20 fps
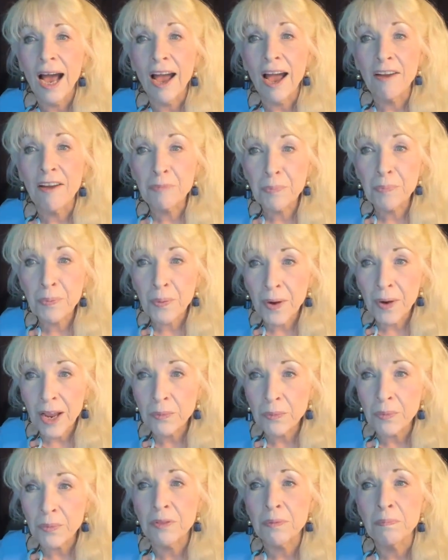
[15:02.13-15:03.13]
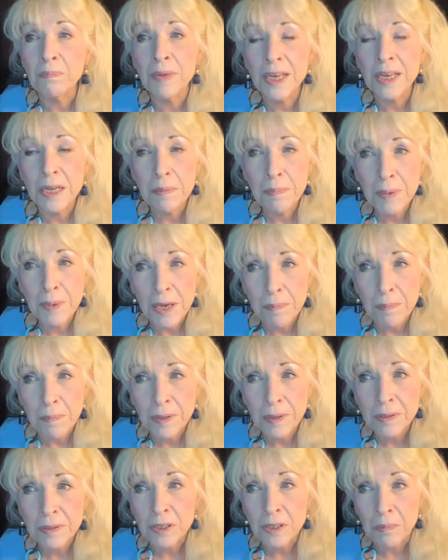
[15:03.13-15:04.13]
I've prayed with many
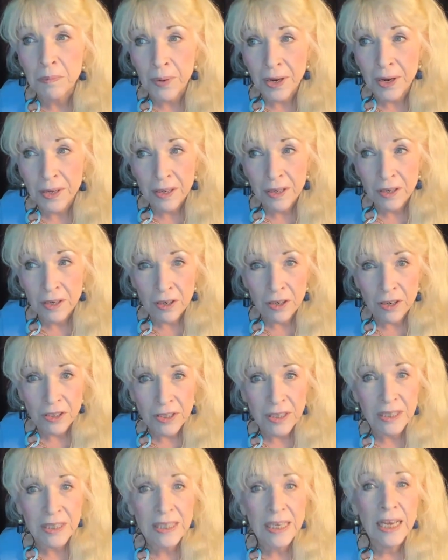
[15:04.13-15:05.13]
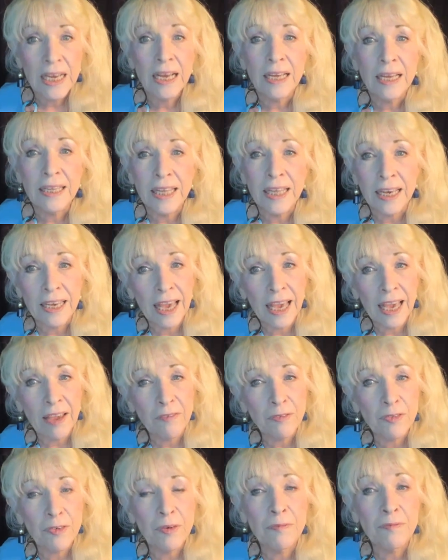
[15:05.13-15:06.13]
people to break the curses that
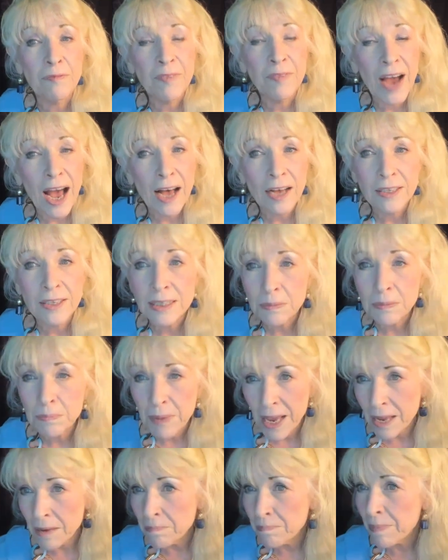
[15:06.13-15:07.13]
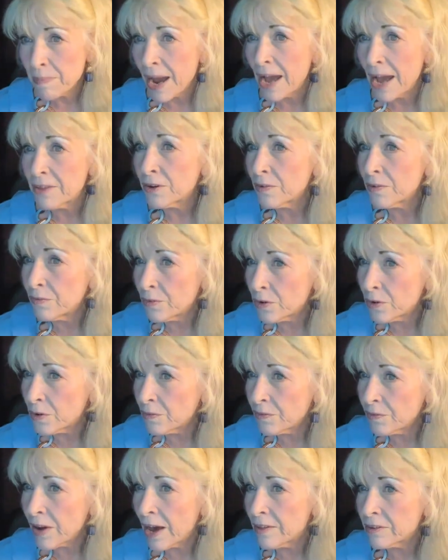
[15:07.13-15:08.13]
came from vows made by their
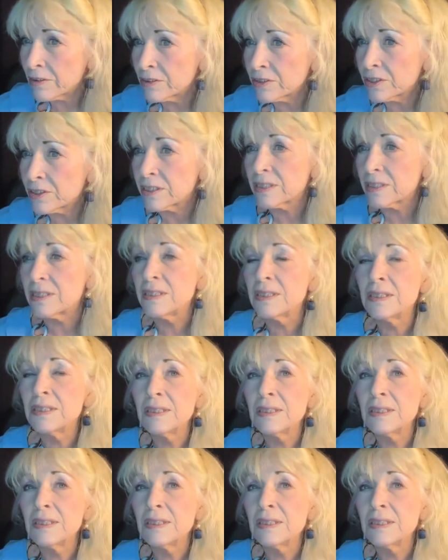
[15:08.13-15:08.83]
forefathers